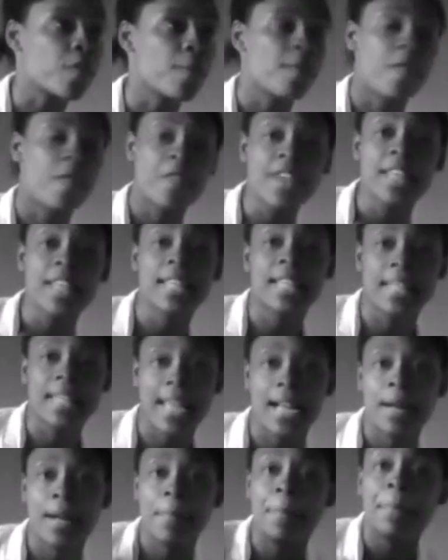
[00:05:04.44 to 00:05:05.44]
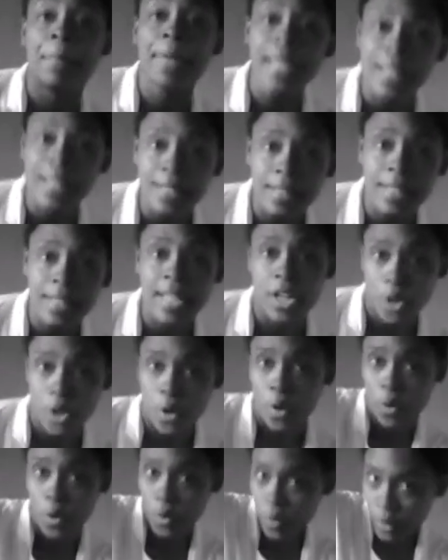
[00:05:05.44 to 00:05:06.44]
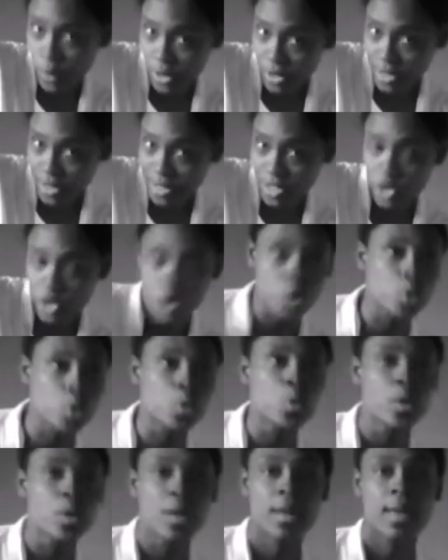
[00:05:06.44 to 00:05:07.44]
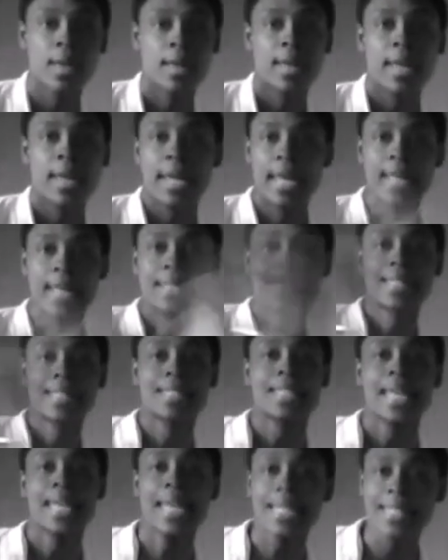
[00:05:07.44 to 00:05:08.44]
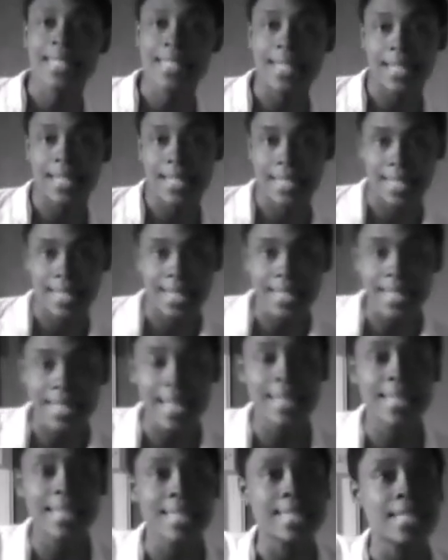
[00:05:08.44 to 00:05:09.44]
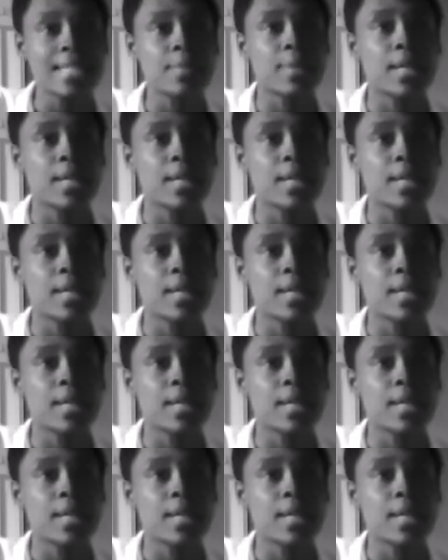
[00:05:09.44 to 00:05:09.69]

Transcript: from feeling like a beetle, in her own words, to insane success, and this is